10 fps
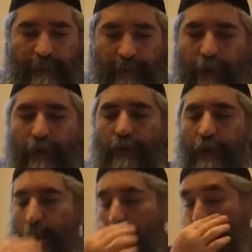So
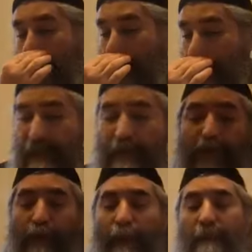here
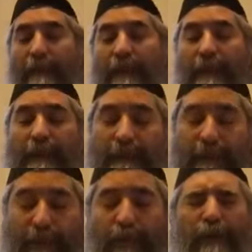Shlomo HaMelech,
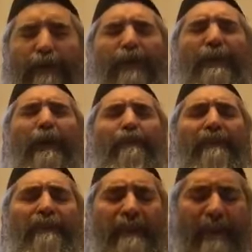according to the Gaon
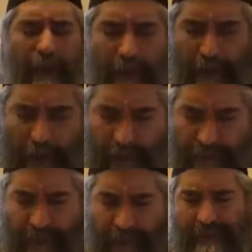Mivilna,
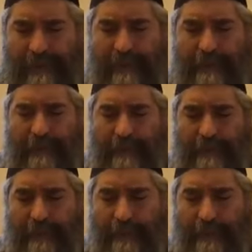addresses